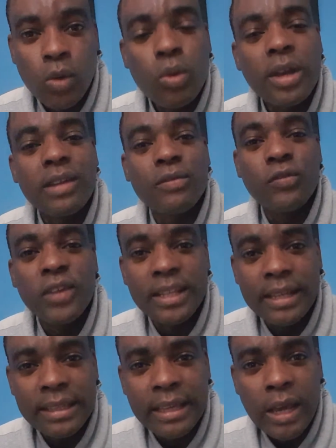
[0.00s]
we can feed
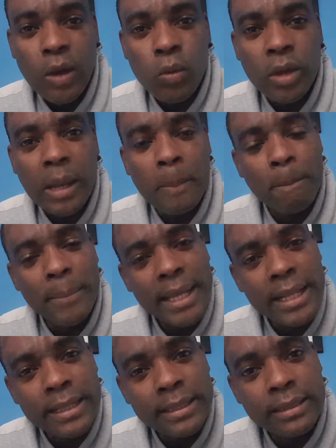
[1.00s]
it. We can
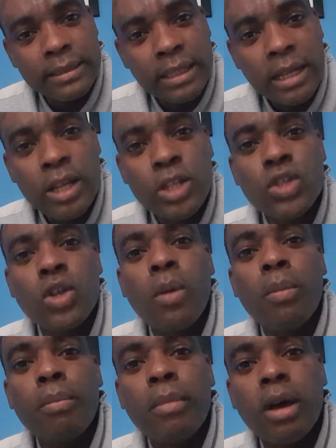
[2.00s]
build
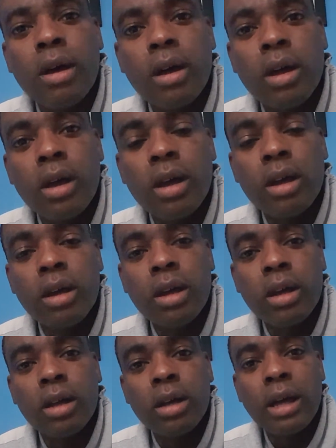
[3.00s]
some
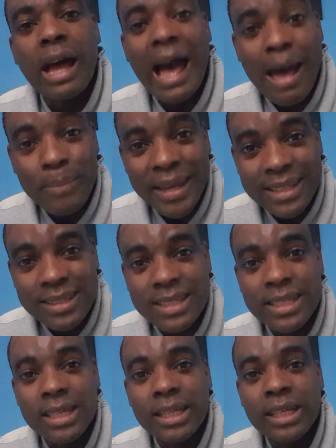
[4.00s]
habits